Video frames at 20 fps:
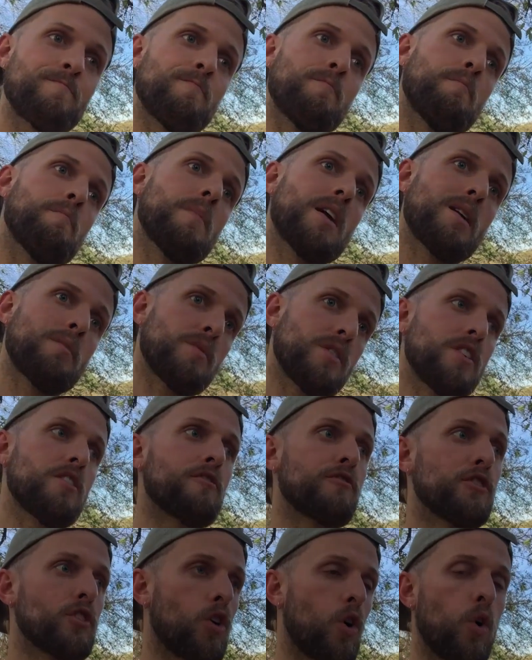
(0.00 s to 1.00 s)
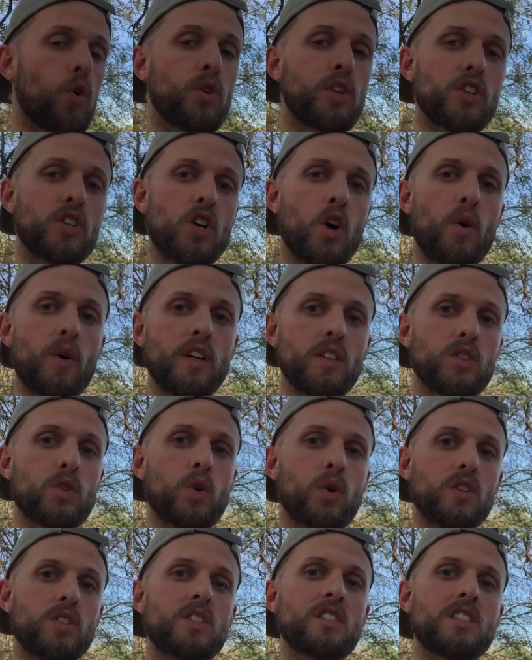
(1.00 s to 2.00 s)
Maybe if you're only going
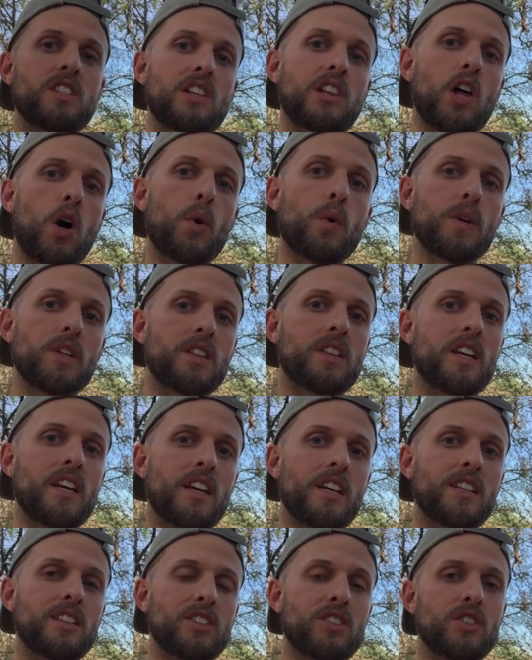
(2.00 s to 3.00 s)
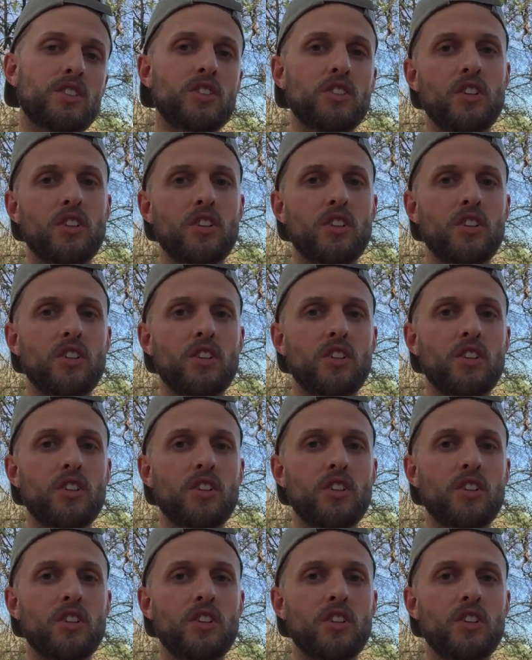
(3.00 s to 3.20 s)
towards these lower things,